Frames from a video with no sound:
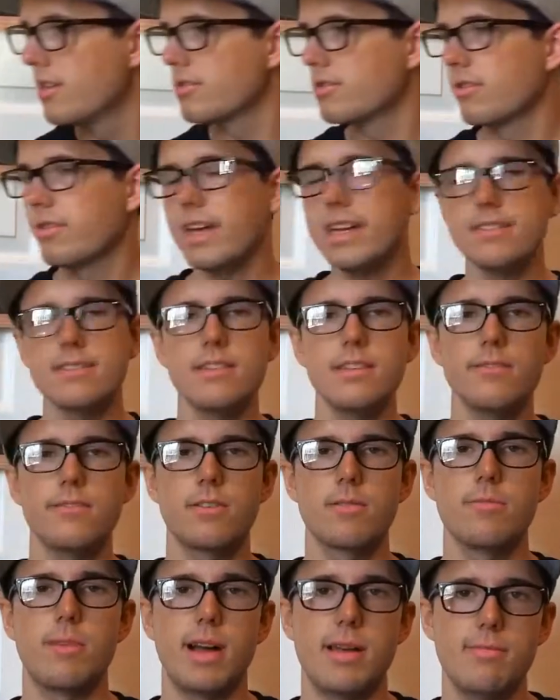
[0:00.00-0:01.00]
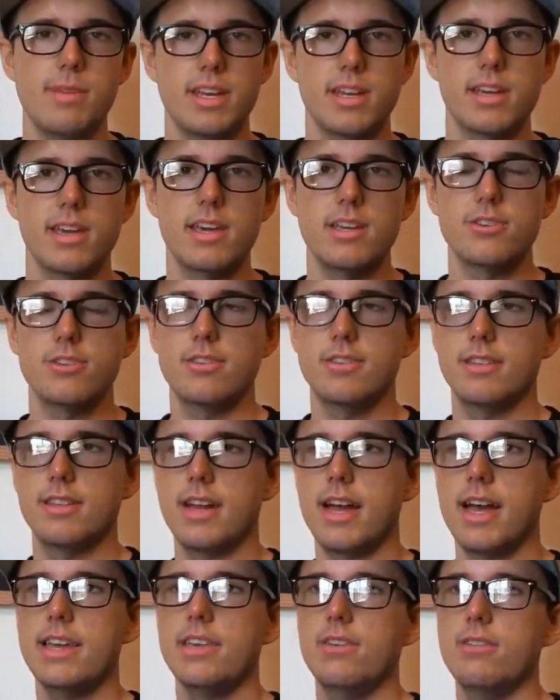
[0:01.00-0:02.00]
So that's it for my medication
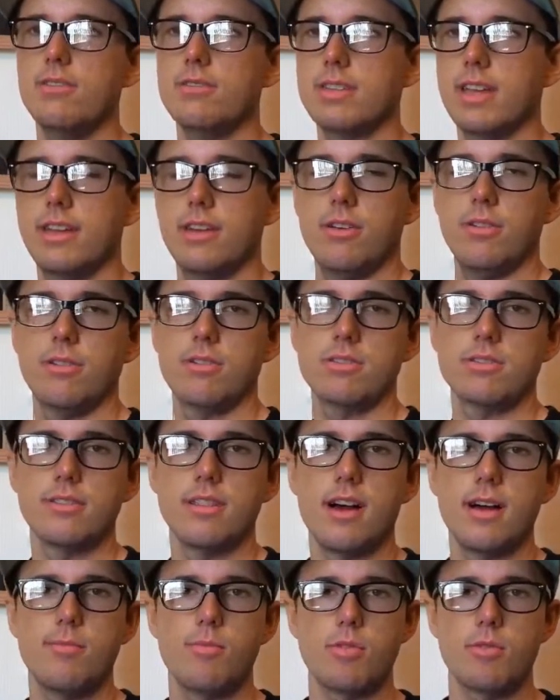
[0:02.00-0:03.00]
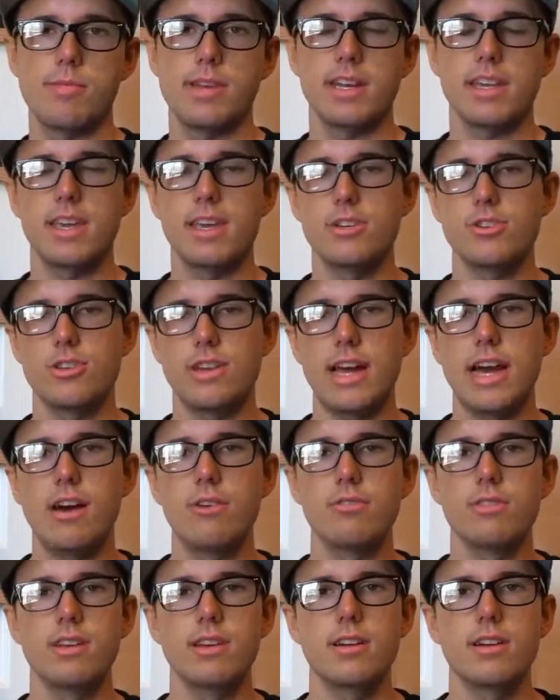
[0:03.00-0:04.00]
that I use. I know there's a lot more medication
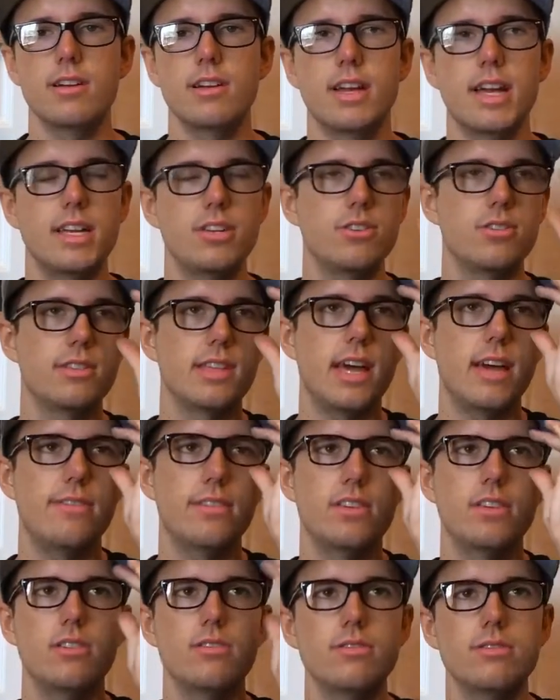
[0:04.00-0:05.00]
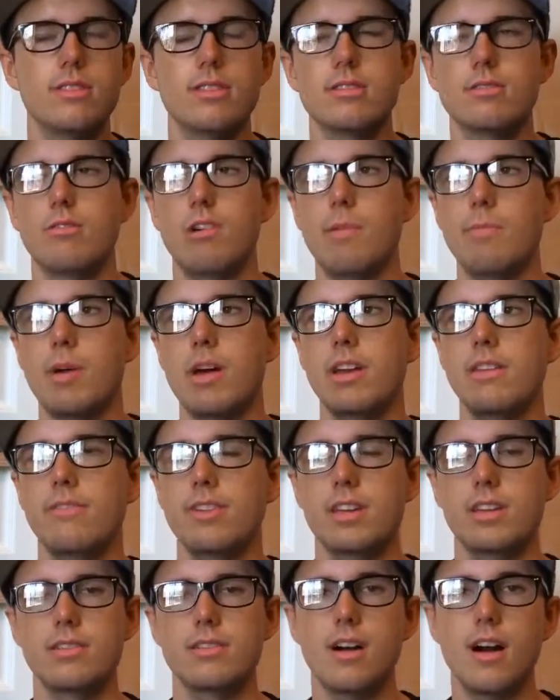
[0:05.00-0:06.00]
out there and I just haven't used it, so I'm not even
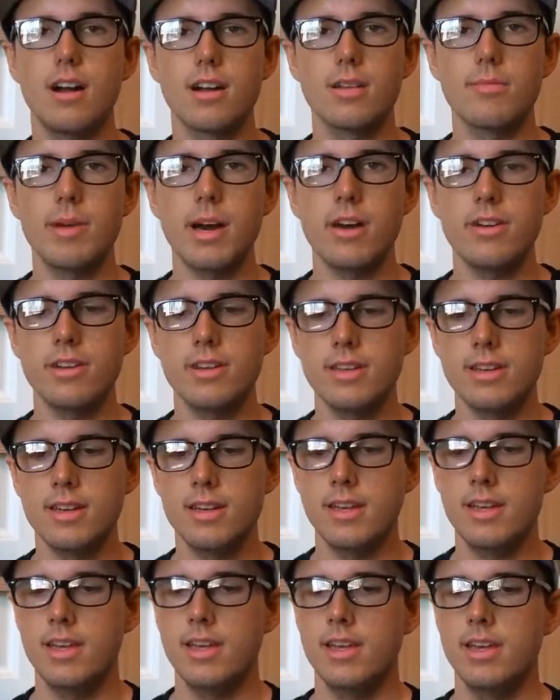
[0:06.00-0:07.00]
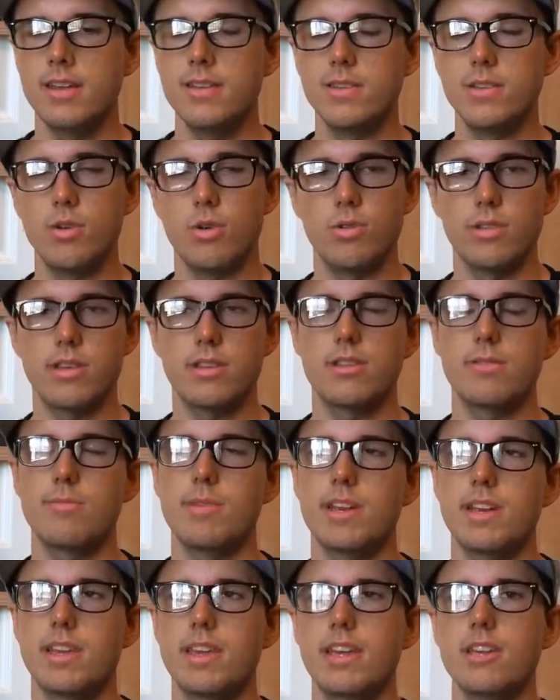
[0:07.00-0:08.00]
going to talk about it. The only other
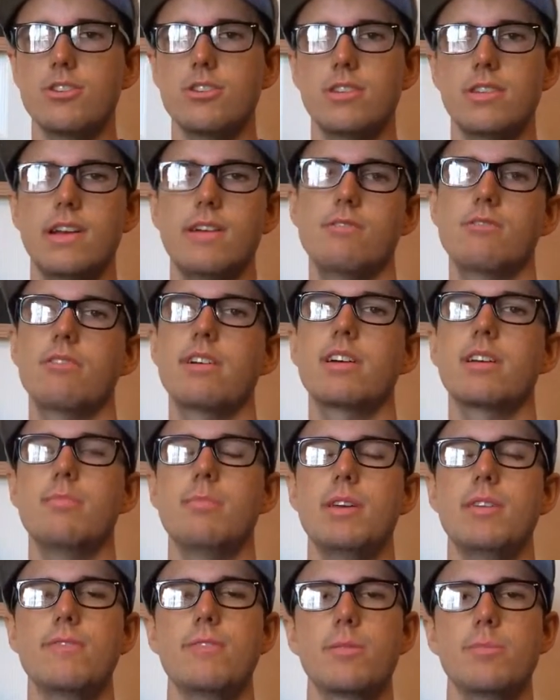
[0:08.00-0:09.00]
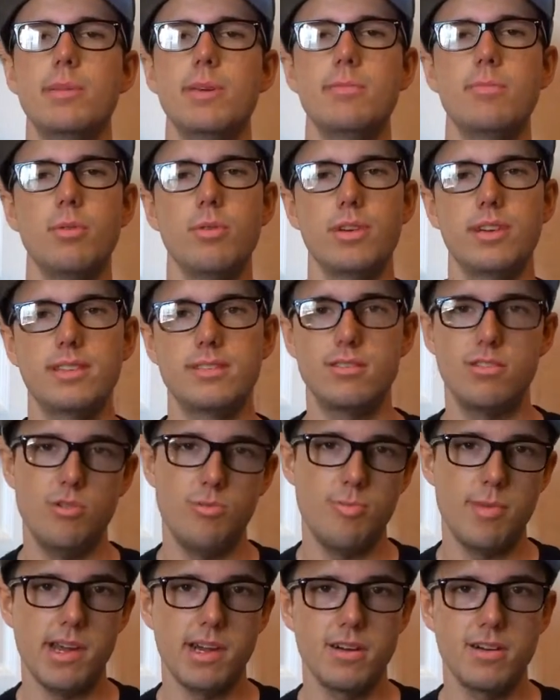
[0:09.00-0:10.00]
medication that I would recommend for people is
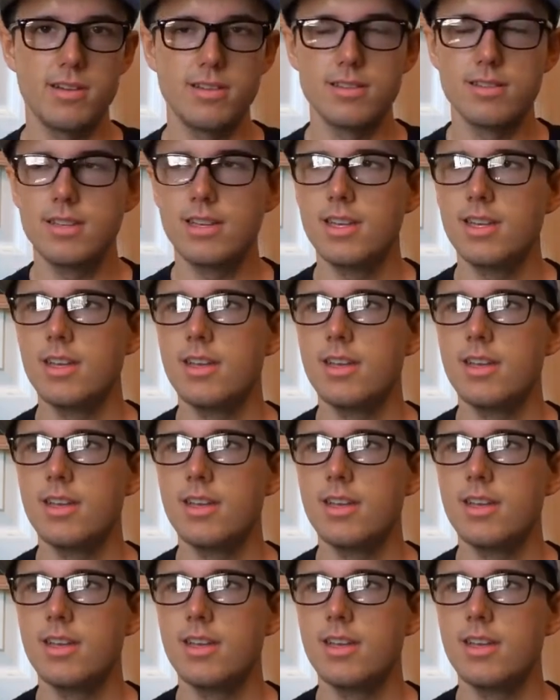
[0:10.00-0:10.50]
Humira.